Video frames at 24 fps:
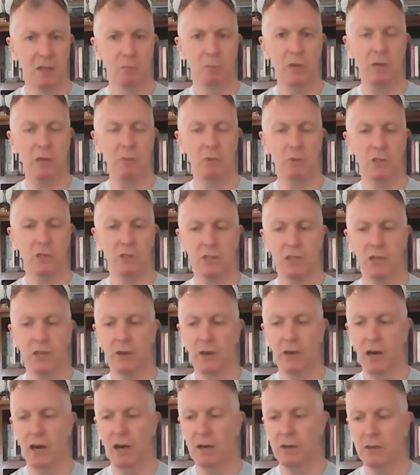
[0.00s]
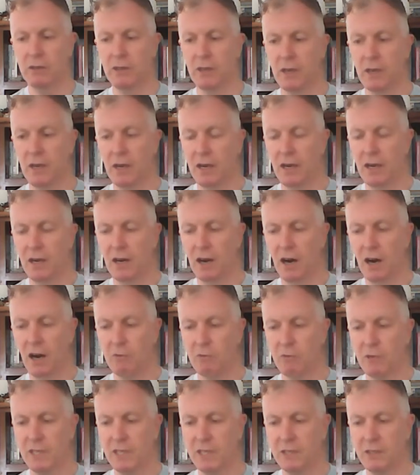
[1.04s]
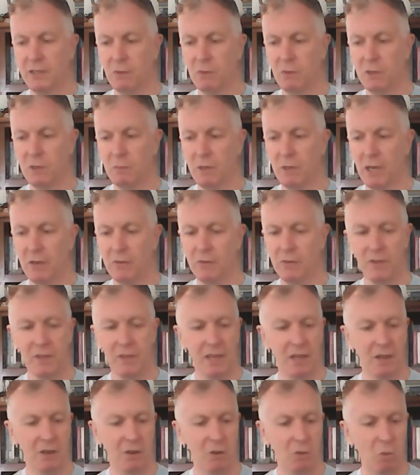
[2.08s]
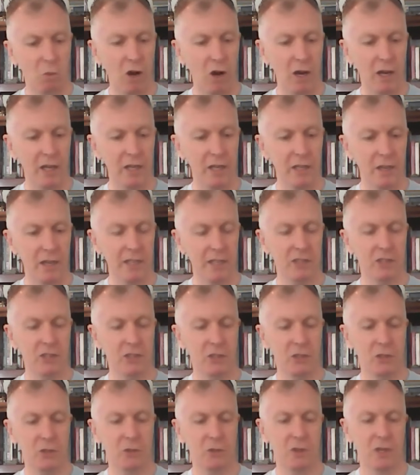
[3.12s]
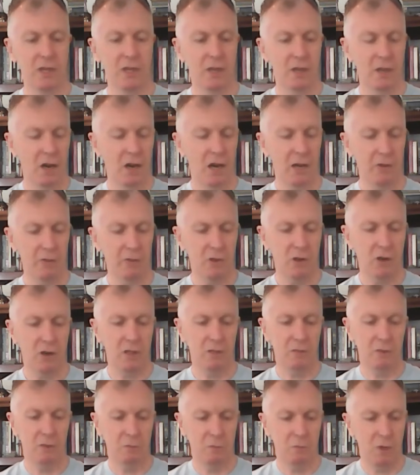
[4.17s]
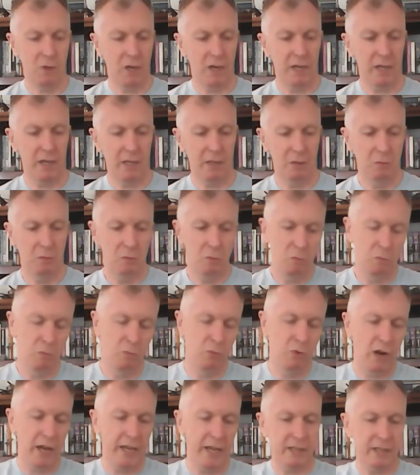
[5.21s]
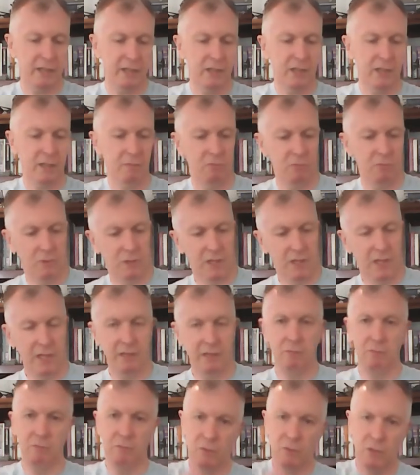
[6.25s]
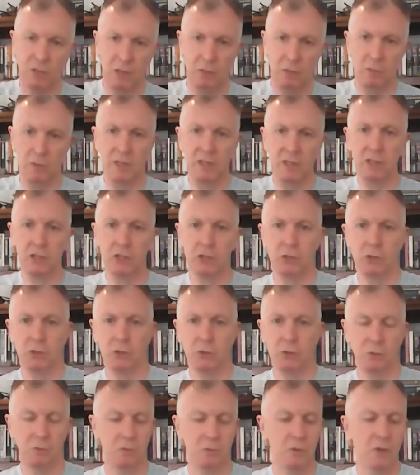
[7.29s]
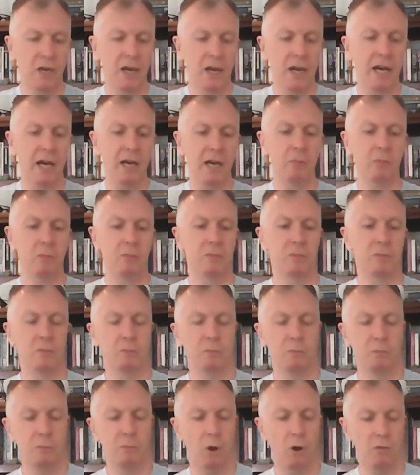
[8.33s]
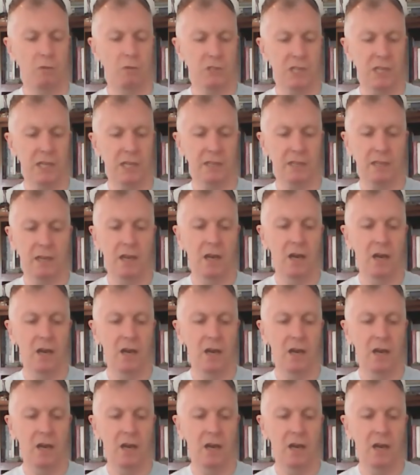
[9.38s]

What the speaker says: people just go, oh, I really don't want to be over there. What can I do? I've got my brake to get some initial offset.